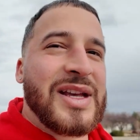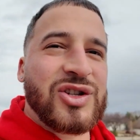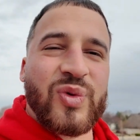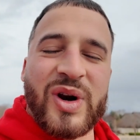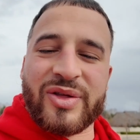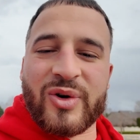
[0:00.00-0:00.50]

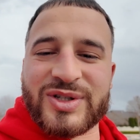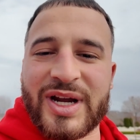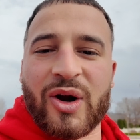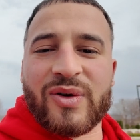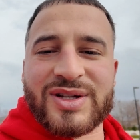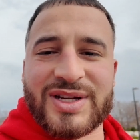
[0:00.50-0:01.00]
is one of those
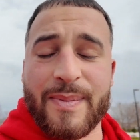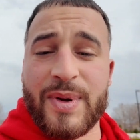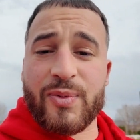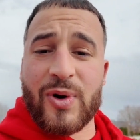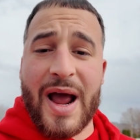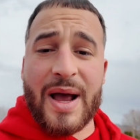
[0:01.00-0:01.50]
areas that
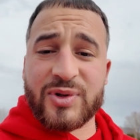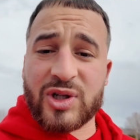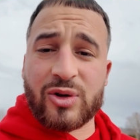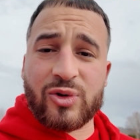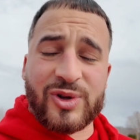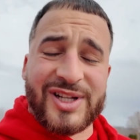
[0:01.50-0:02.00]
people
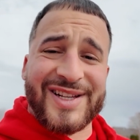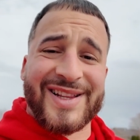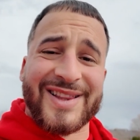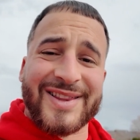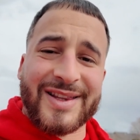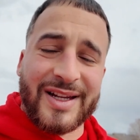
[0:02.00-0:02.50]
absolutely
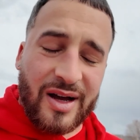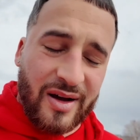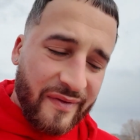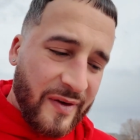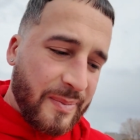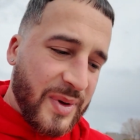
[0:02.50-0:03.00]

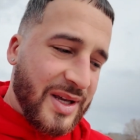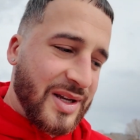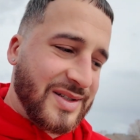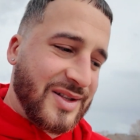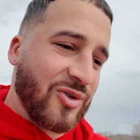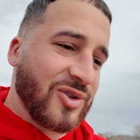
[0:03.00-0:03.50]
love
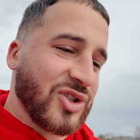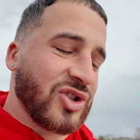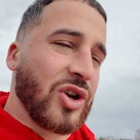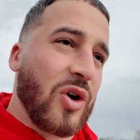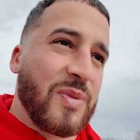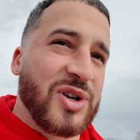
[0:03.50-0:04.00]
because there is
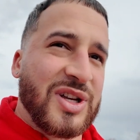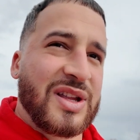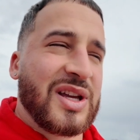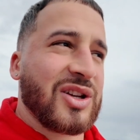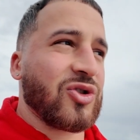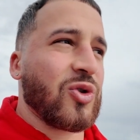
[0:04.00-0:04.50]
so much
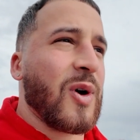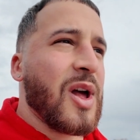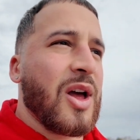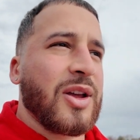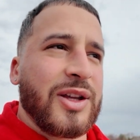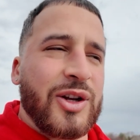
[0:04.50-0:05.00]
that they do
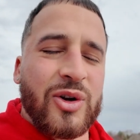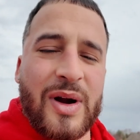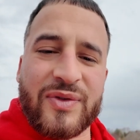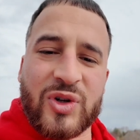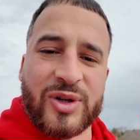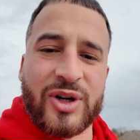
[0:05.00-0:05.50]
year
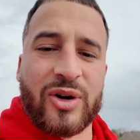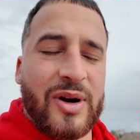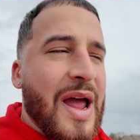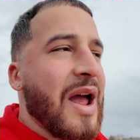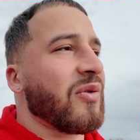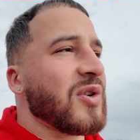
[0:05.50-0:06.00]
after
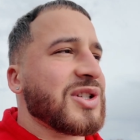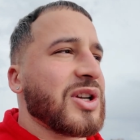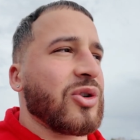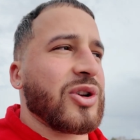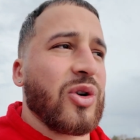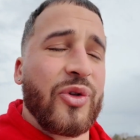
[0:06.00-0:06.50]
year, every
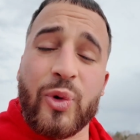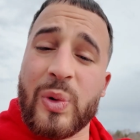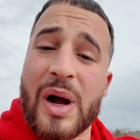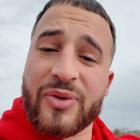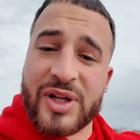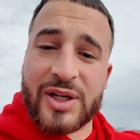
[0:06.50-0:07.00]
single year
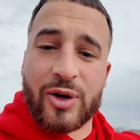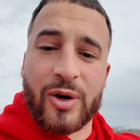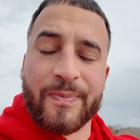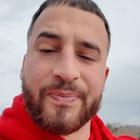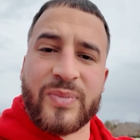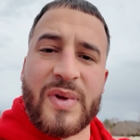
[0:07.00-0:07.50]
throughout the
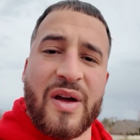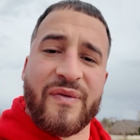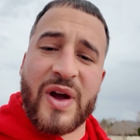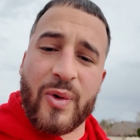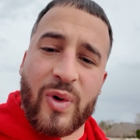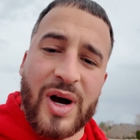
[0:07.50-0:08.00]
year.
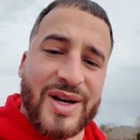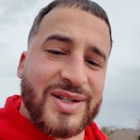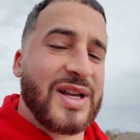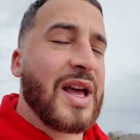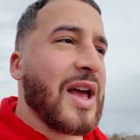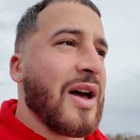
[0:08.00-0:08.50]

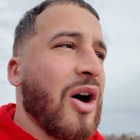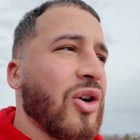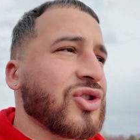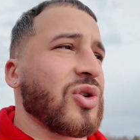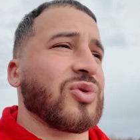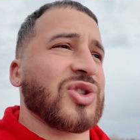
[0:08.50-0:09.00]
Event-wise,
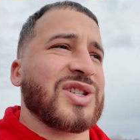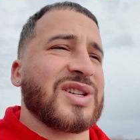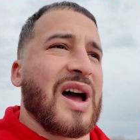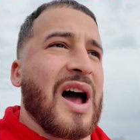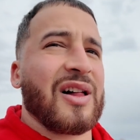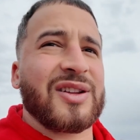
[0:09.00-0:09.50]
also
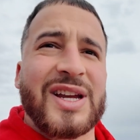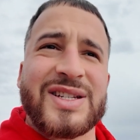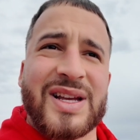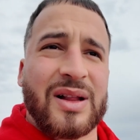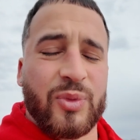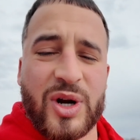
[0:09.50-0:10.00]
just holiday
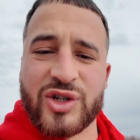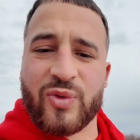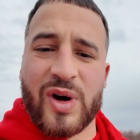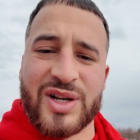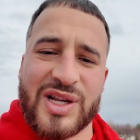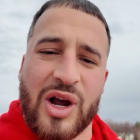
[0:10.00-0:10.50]

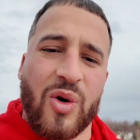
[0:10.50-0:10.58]
celebration-wise, they